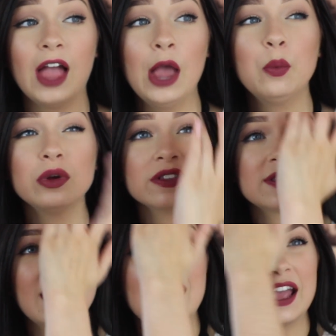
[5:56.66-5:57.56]
I
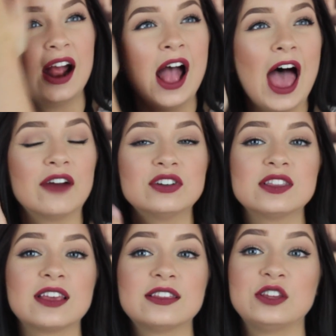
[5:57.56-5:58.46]
will say,
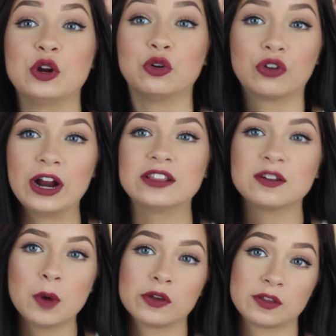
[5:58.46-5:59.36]
everyone says, you know, grades
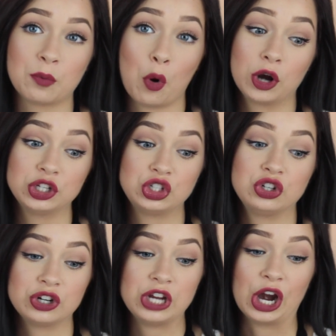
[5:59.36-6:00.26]
are most important junior